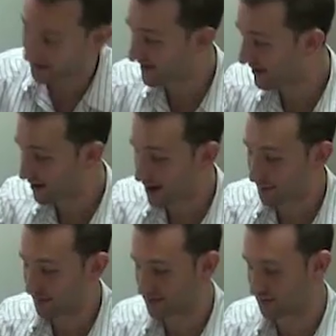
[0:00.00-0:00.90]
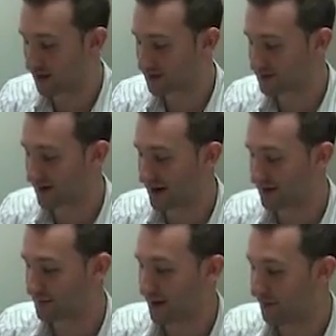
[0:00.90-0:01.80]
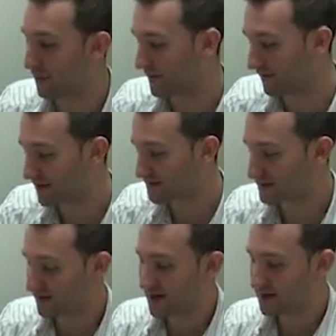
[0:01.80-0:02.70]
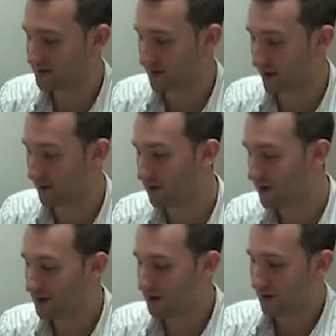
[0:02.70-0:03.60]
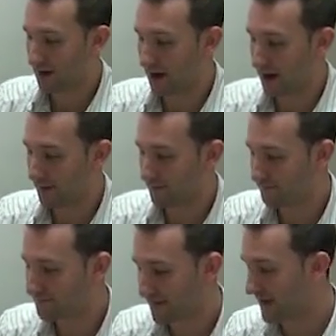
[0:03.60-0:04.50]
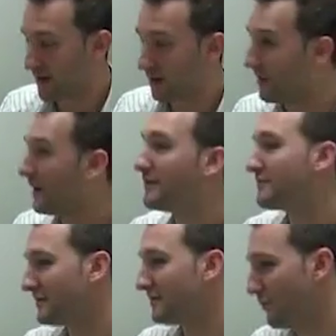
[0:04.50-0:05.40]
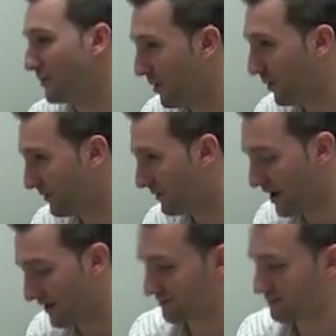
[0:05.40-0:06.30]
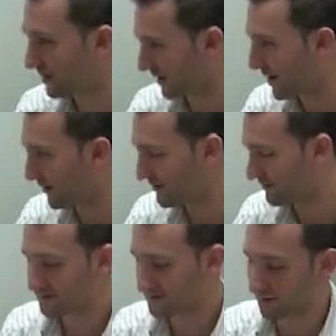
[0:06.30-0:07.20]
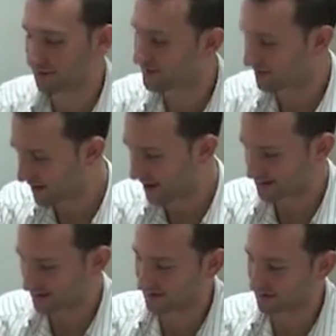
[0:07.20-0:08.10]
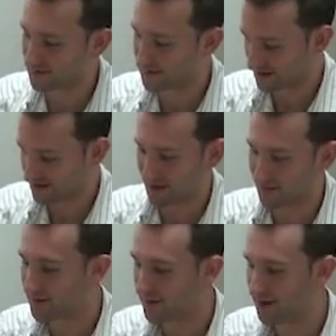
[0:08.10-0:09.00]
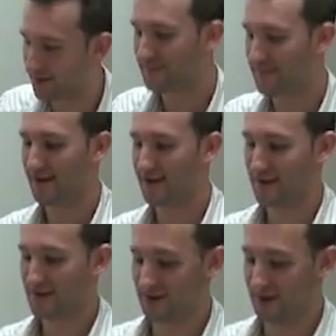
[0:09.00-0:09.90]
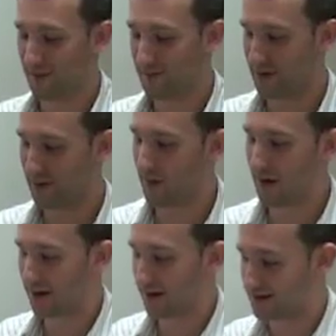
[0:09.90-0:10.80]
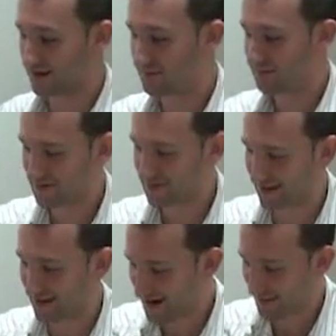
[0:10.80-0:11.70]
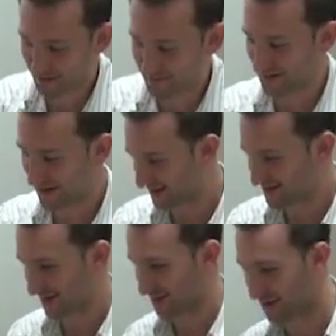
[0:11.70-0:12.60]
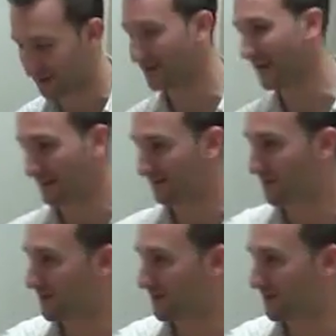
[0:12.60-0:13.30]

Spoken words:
get another copy as well, signed by both of us, so they know that we both have gotten a copy. So you've gotten delivered a statement from me. So if you don't mind, I'll let you sign that one, and I'll take one and I'll leave